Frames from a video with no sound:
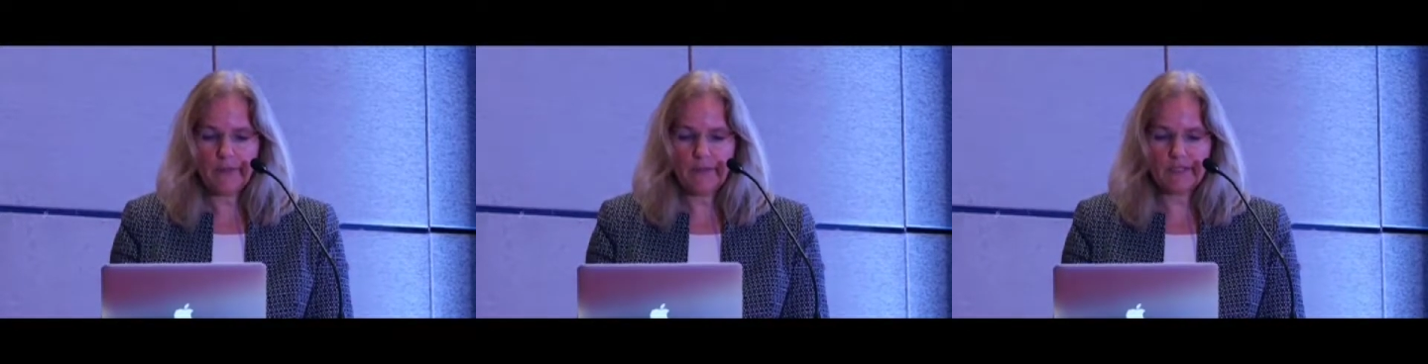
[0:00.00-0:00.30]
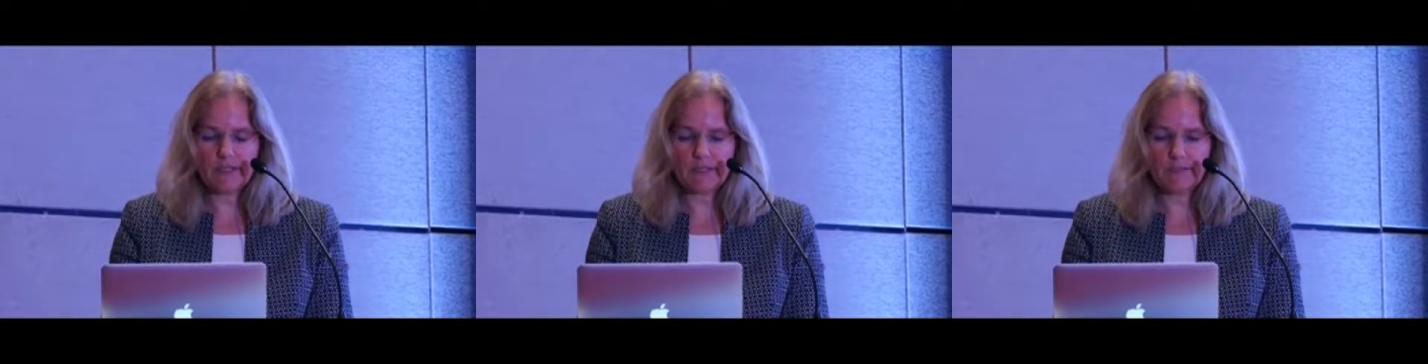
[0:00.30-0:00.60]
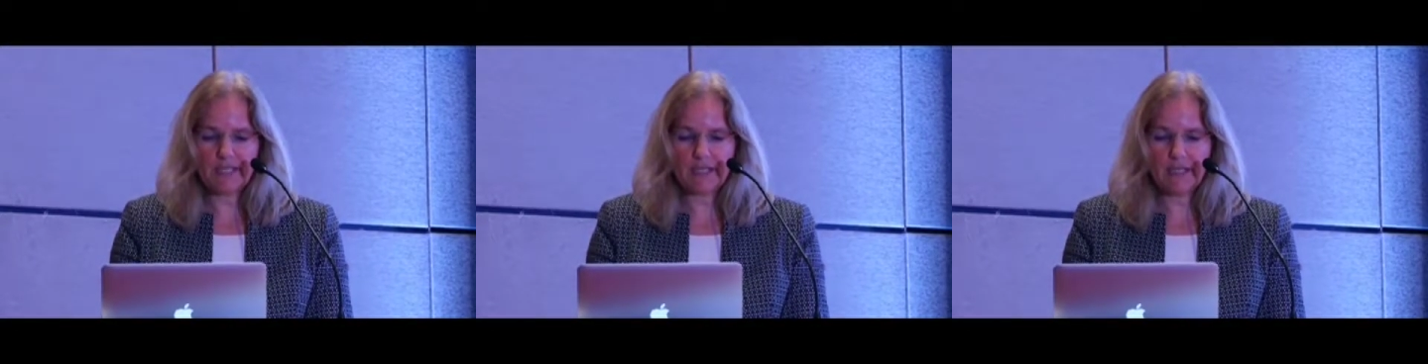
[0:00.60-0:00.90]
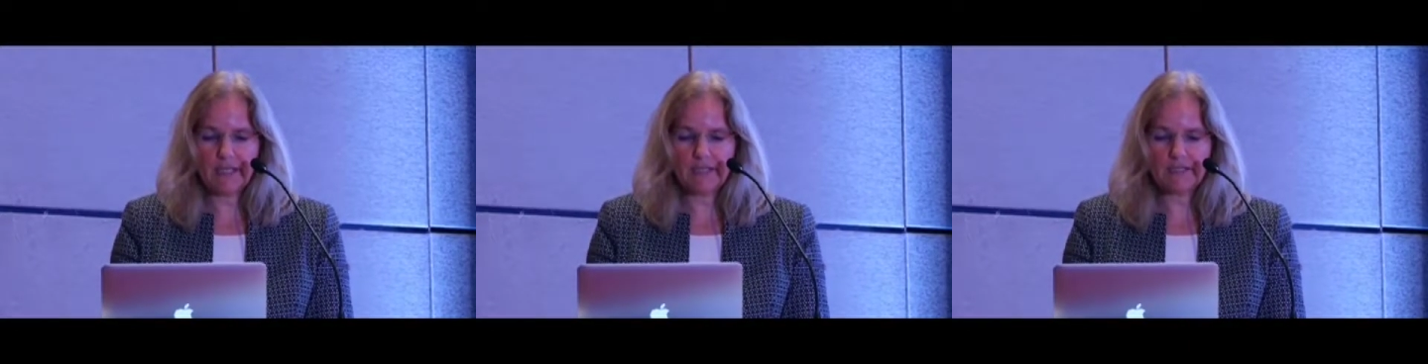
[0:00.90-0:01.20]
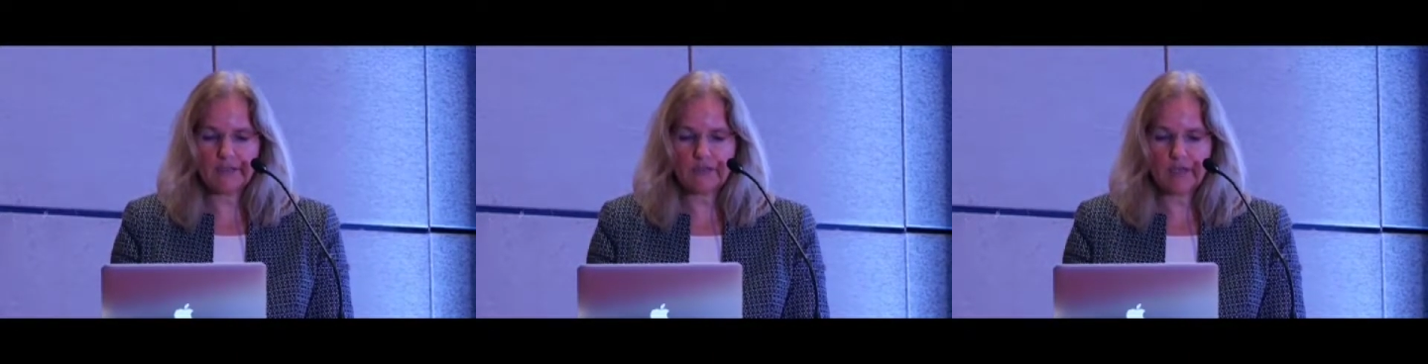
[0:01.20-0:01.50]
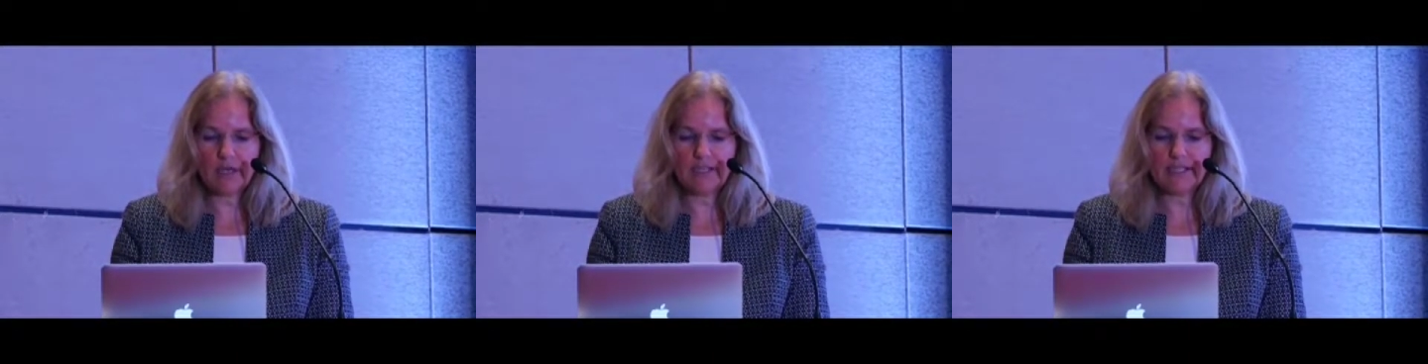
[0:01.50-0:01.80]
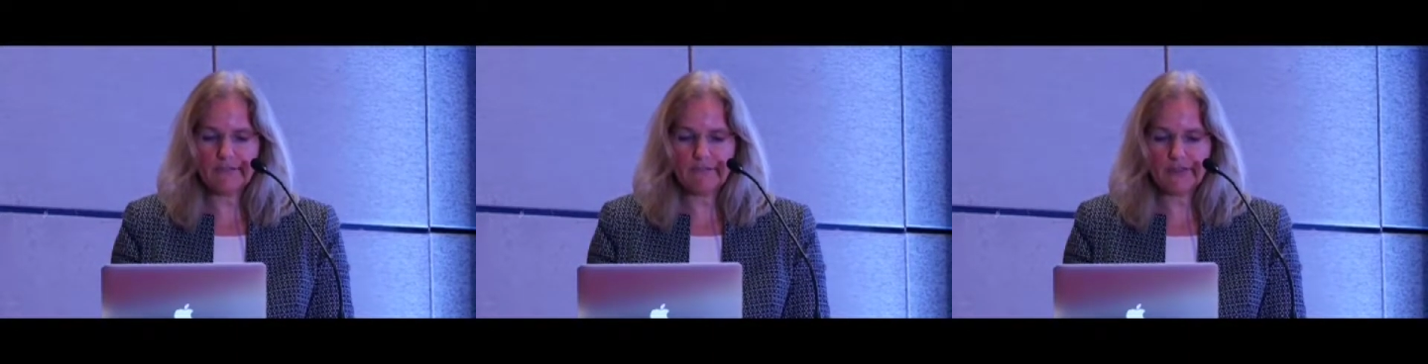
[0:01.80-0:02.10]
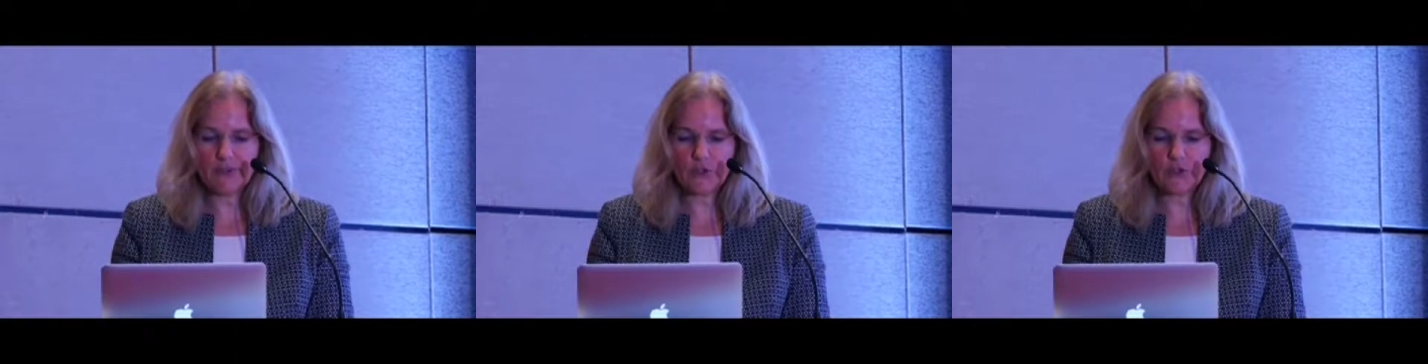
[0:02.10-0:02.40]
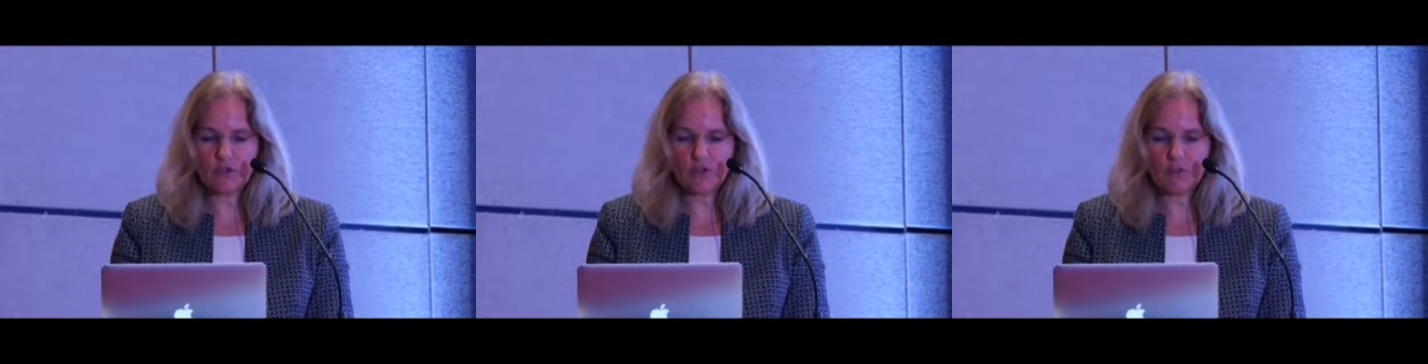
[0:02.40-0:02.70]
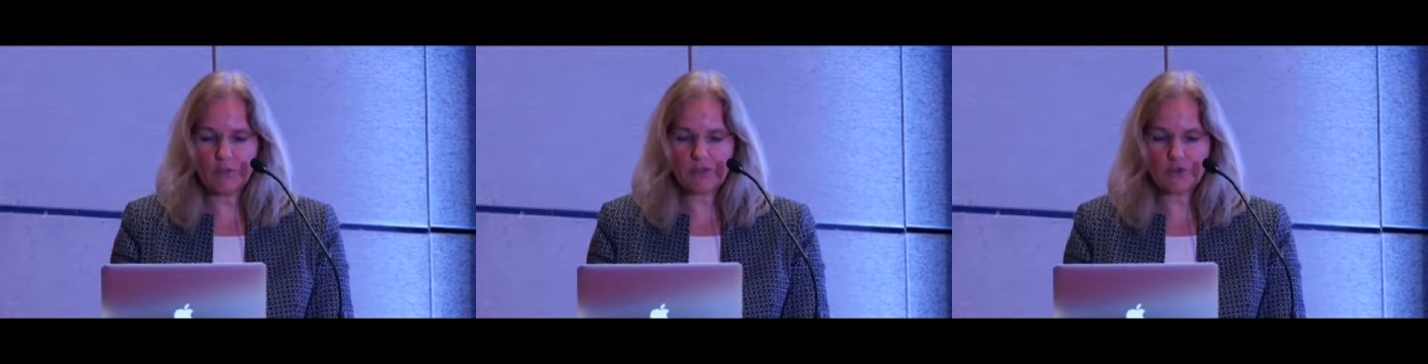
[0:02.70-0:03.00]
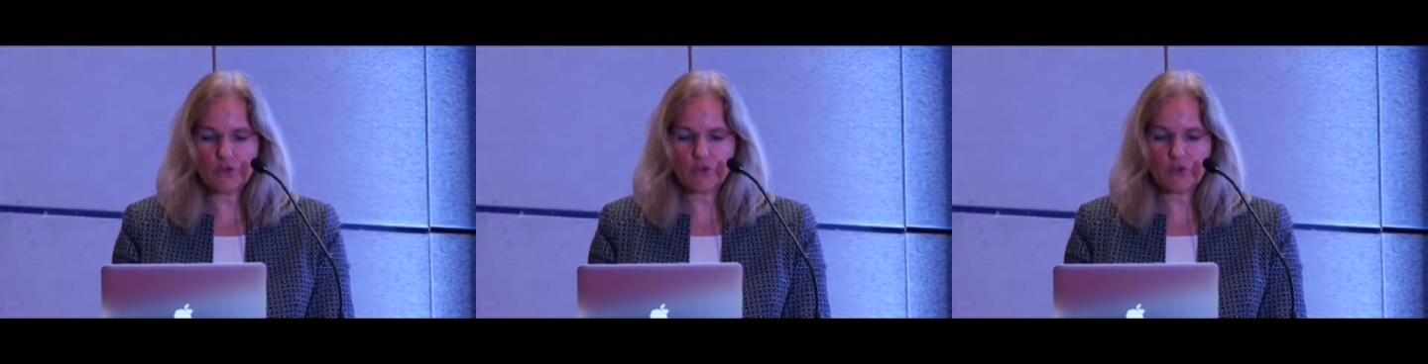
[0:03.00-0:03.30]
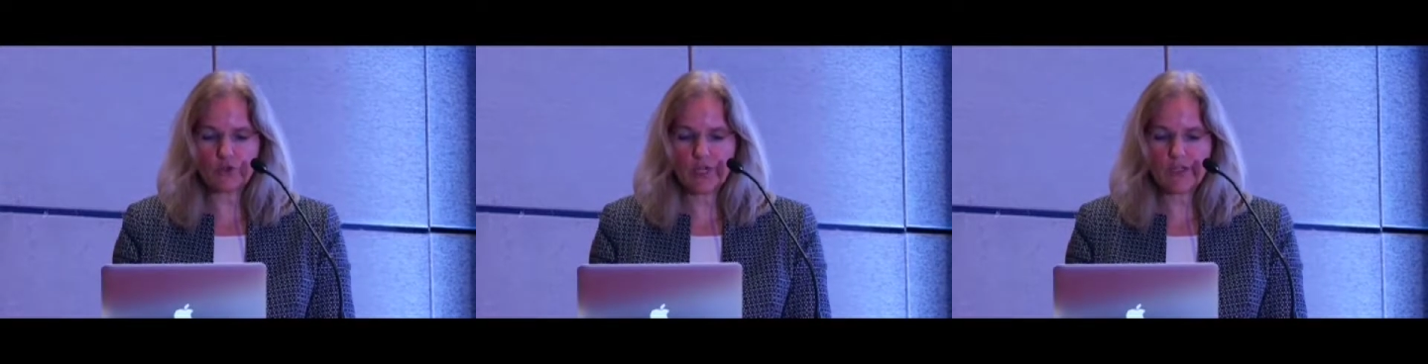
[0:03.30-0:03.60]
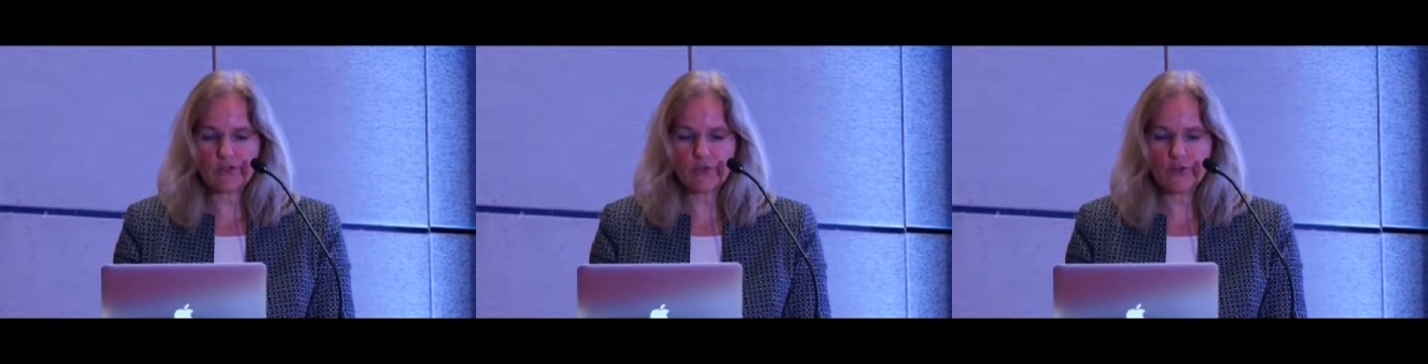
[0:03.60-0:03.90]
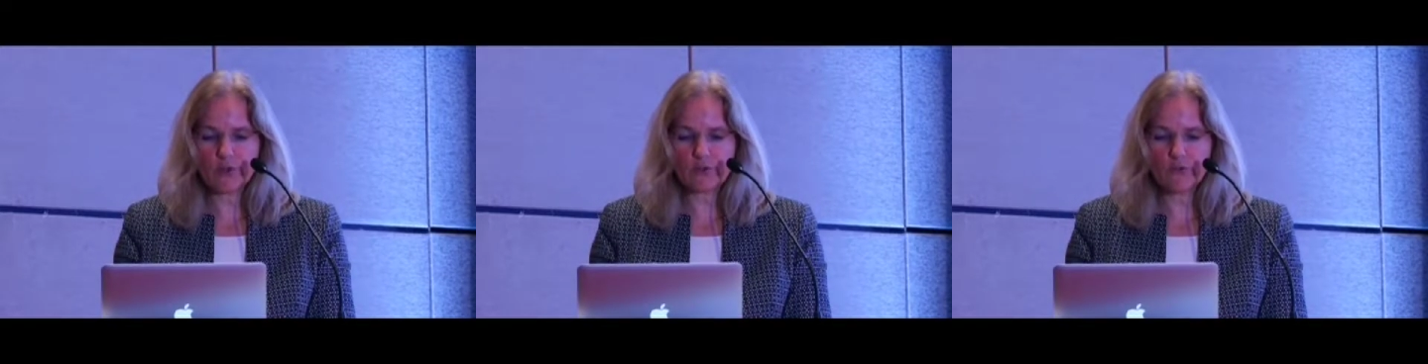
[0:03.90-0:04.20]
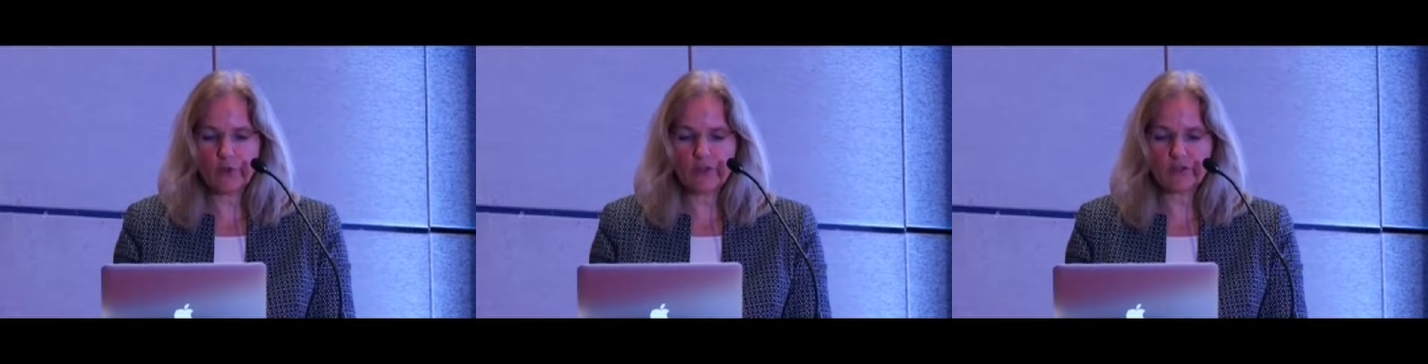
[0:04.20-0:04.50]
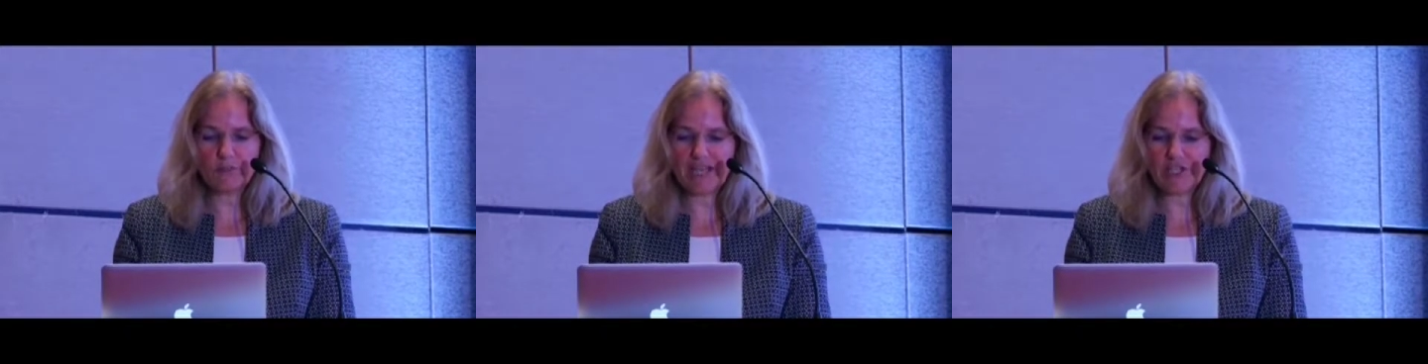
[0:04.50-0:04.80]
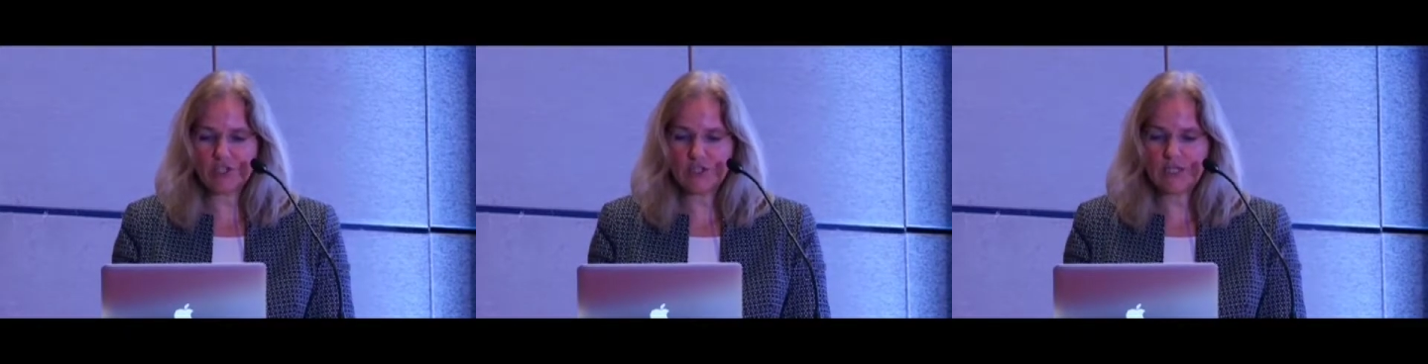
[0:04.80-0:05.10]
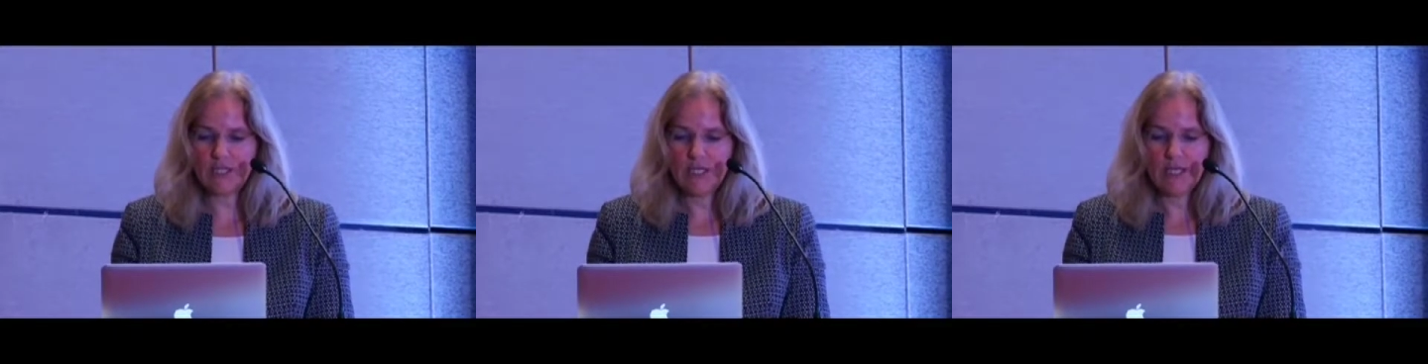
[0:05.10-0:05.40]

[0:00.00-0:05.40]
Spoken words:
This meta-analysis identified 13 randomized controlled trials, 2,400 patients,